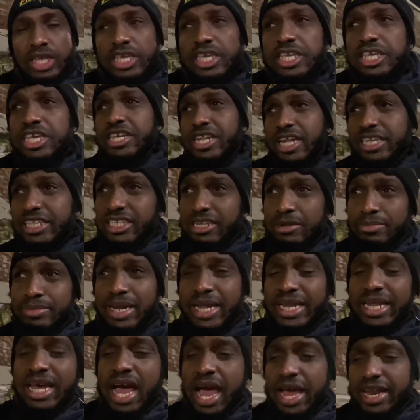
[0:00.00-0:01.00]
You either see them
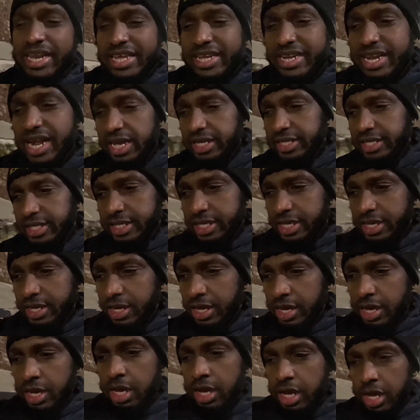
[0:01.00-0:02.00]
in the Adidas,
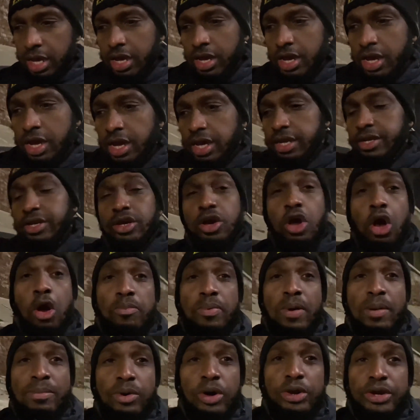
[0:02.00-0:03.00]
the
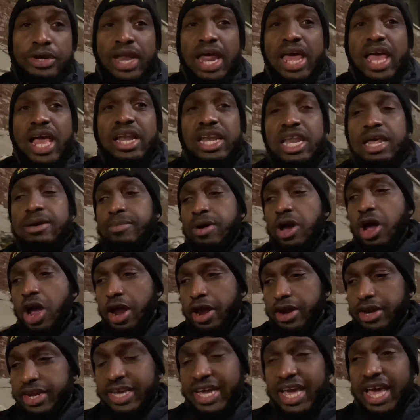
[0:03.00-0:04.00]
Copa Mundial them
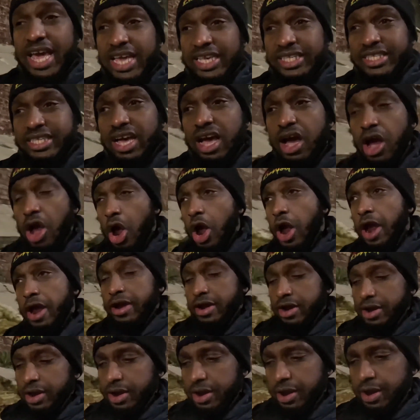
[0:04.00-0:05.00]
are, the Kaiser
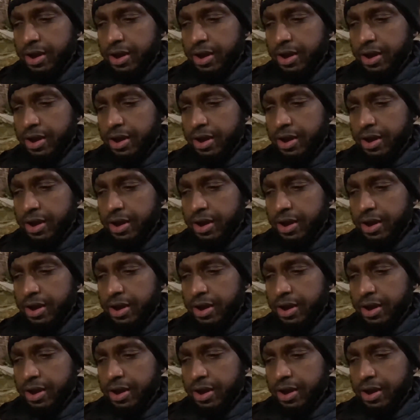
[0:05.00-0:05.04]
are,